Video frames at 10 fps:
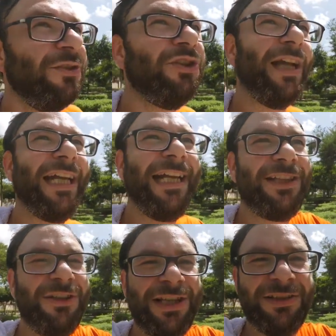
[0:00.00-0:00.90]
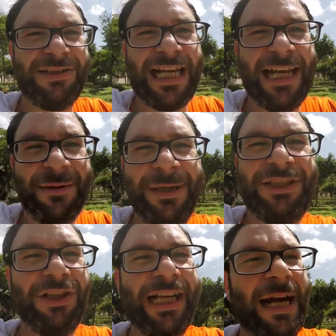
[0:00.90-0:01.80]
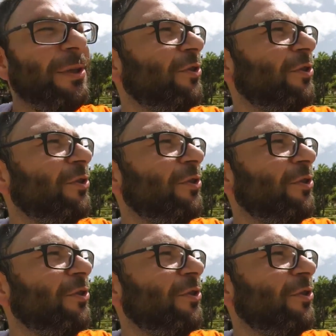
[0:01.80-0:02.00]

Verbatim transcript: so I can get to the other side and make sure the camera